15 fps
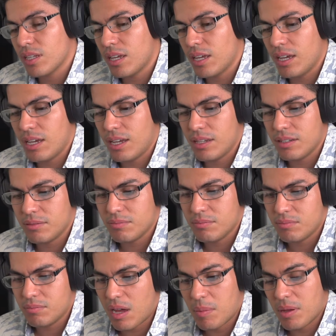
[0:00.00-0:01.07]
And
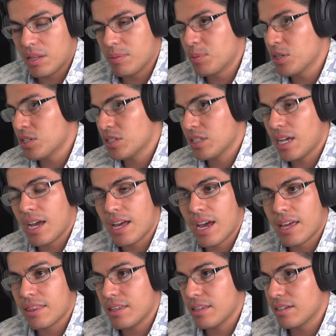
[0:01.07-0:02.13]
I mean, personally,
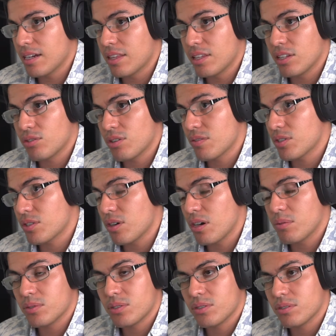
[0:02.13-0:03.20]
I think Travis
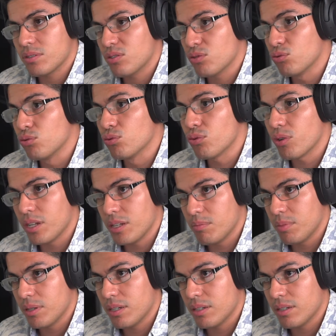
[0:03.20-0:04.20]
Scott was a great pick.